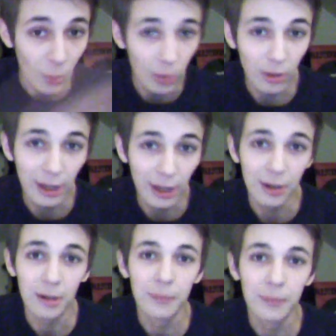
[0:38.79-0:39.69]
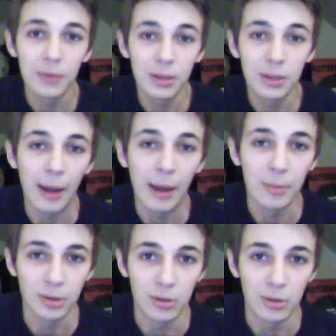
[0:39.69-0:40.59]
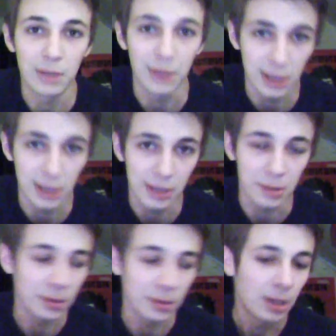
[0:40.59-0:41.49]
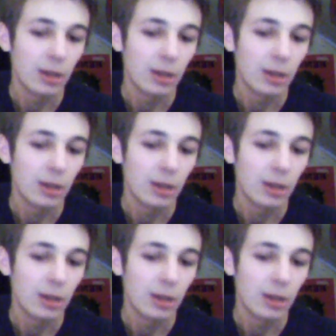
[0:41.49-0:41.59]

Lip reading: with later episodes of the season.